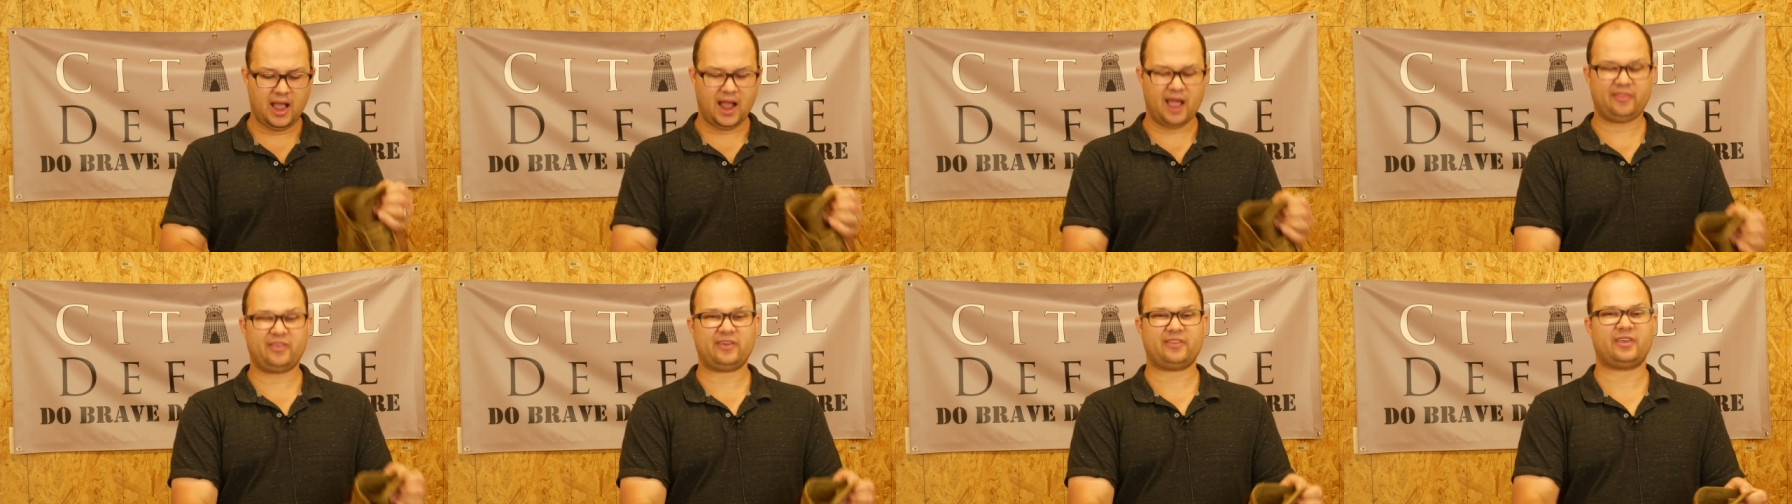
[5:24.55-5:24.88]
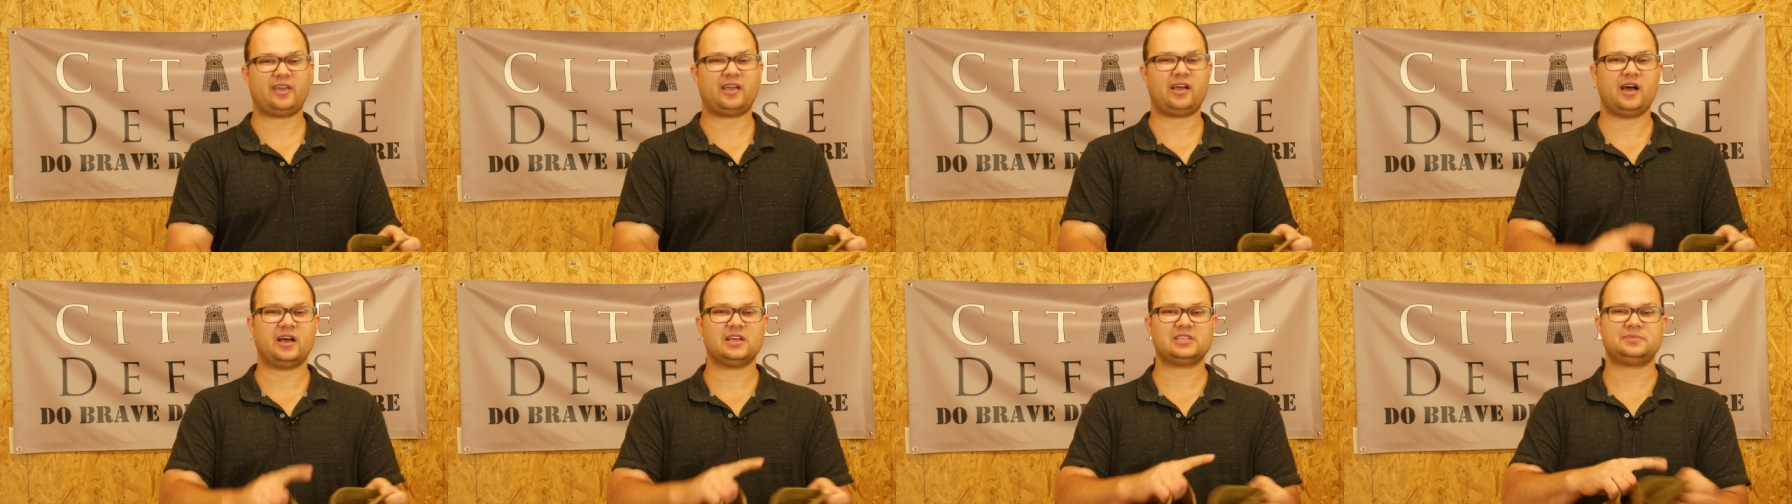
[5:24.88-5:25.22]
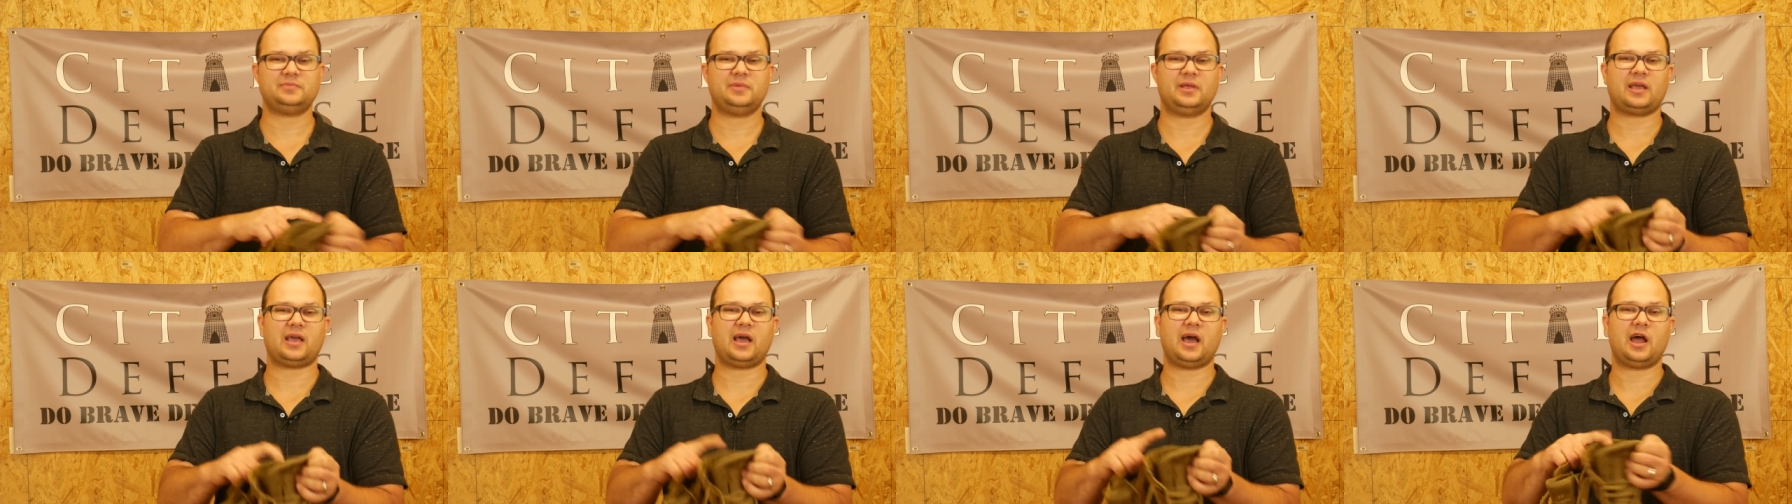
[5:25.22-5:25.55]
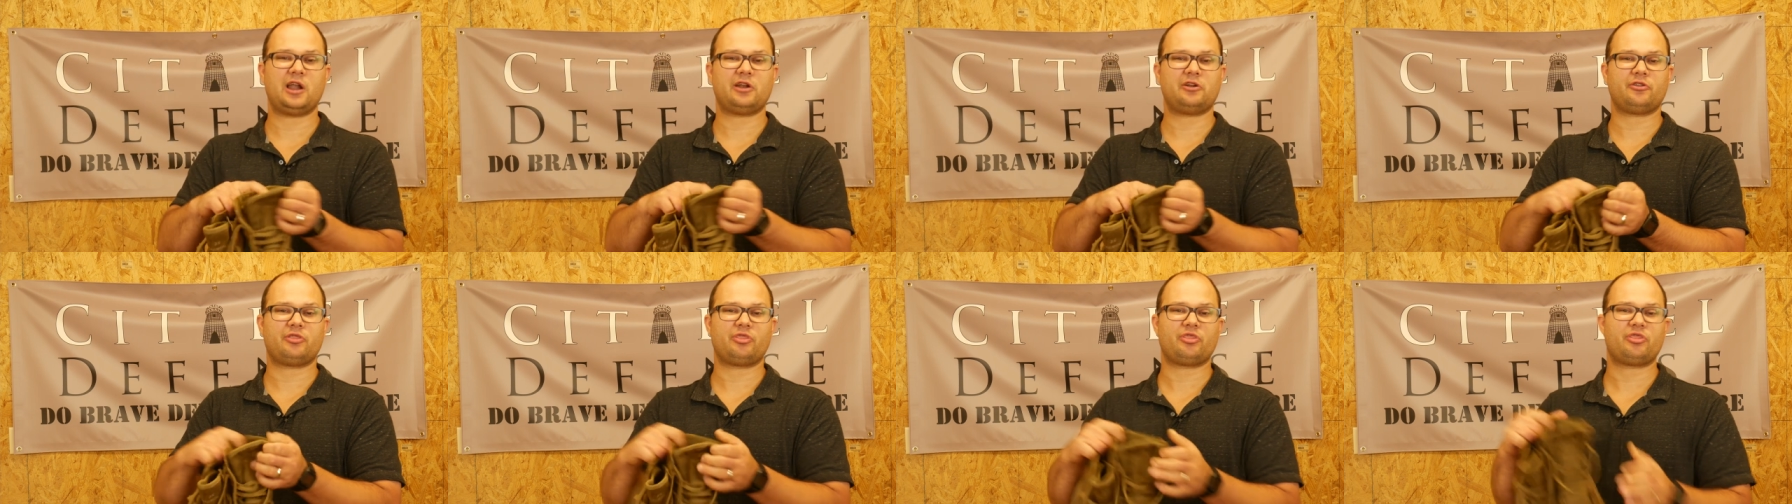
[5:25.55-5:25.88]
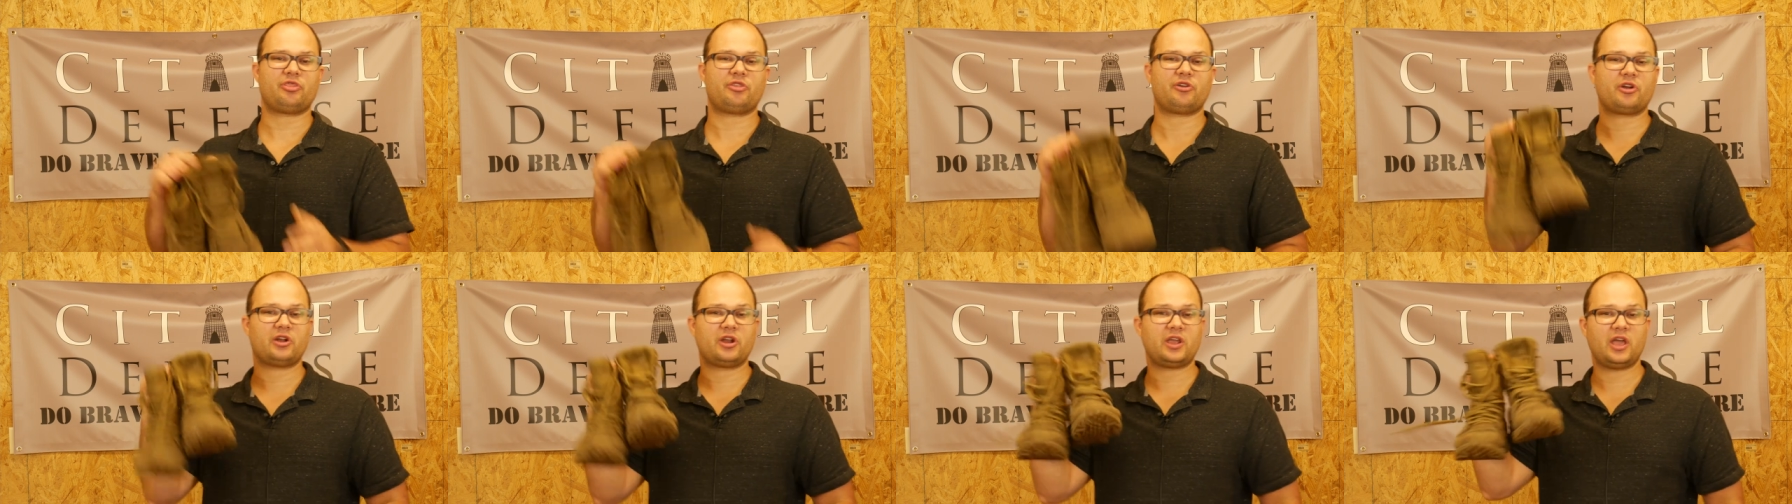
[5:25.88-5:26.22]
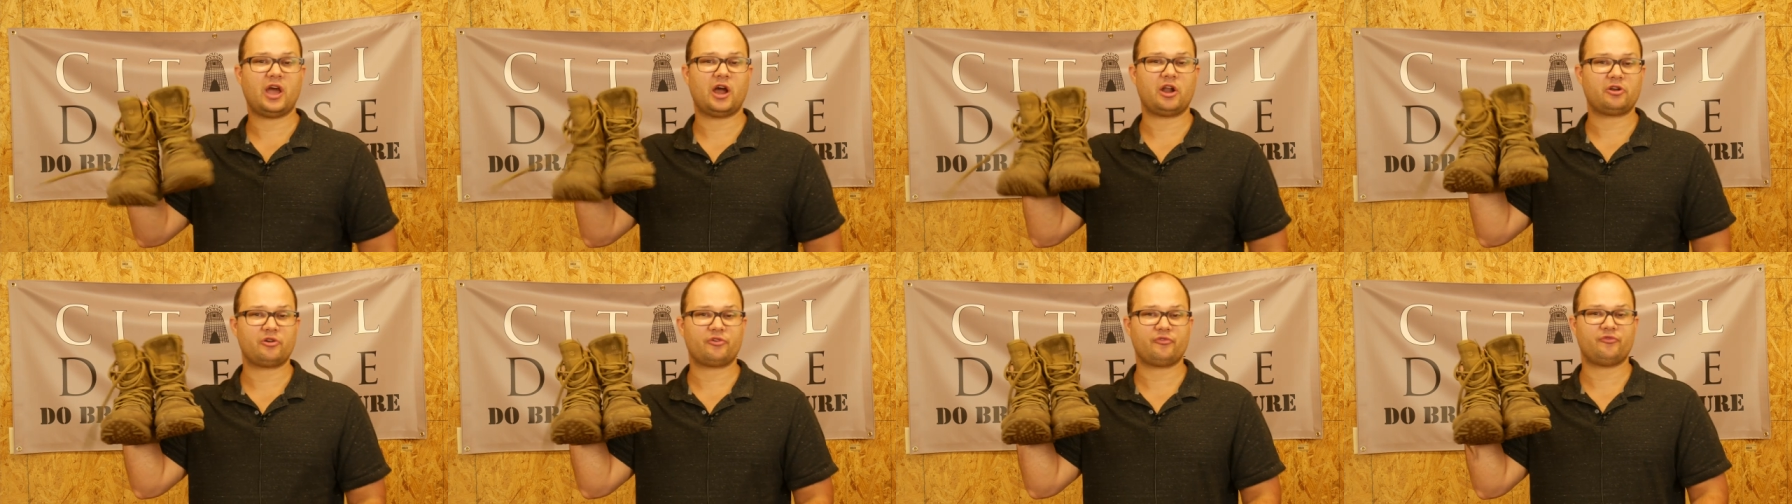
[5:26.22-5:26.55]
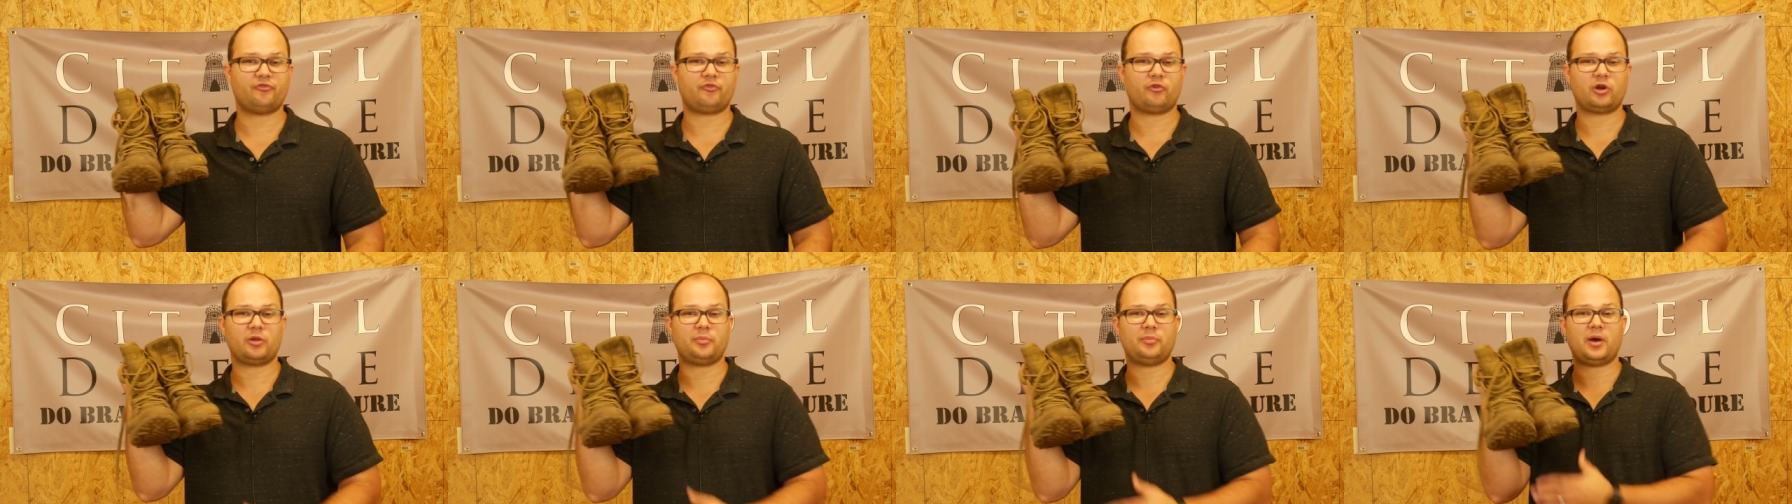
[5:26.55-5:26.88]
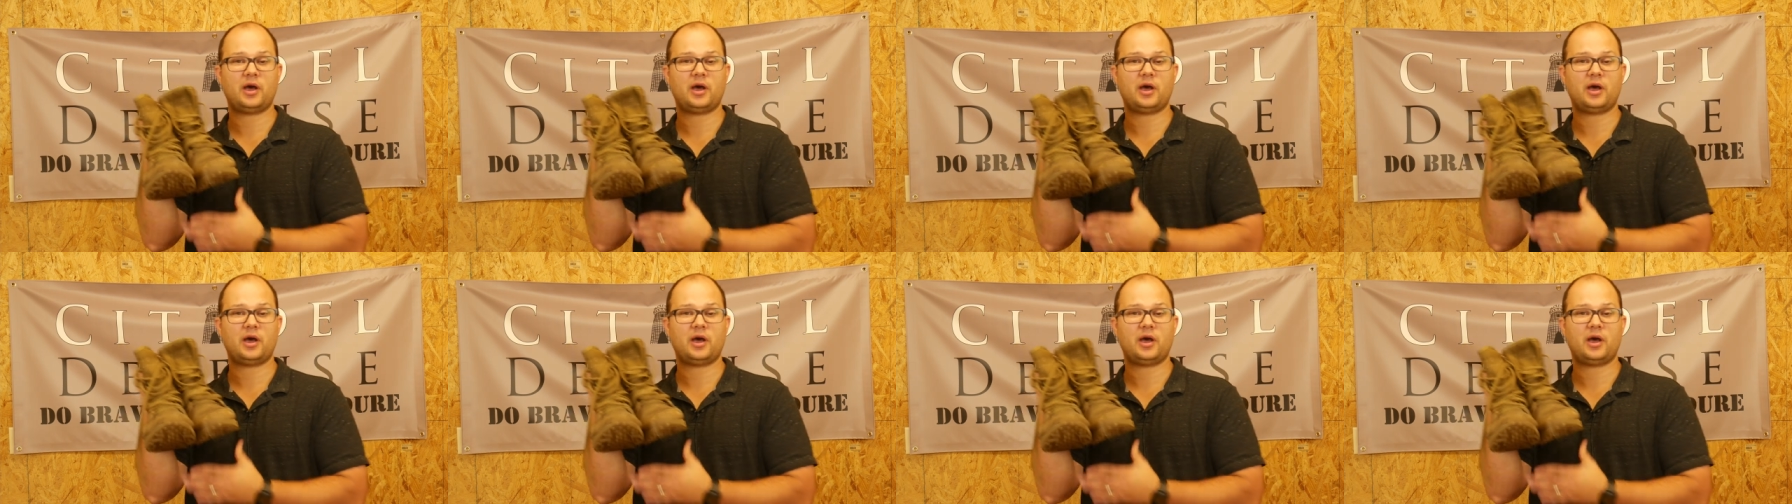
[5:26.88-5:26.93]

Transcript: I think they cost me like 130, 140